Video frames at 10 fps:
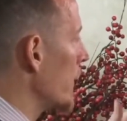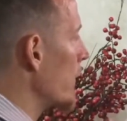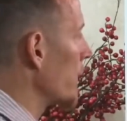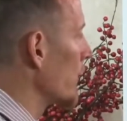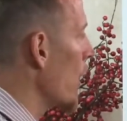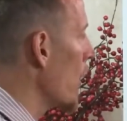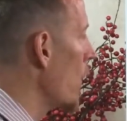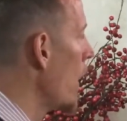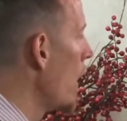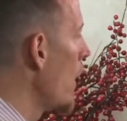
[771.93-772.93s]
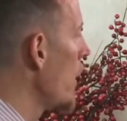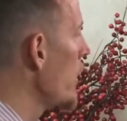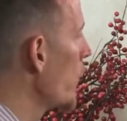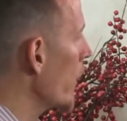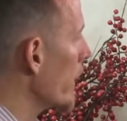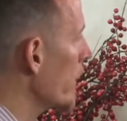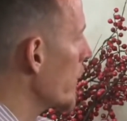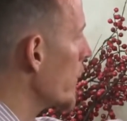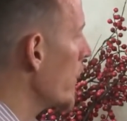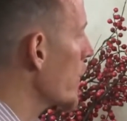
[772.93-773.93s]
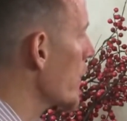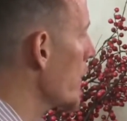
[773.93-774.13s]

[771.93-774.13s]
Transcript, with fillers: If it's low, you want to consider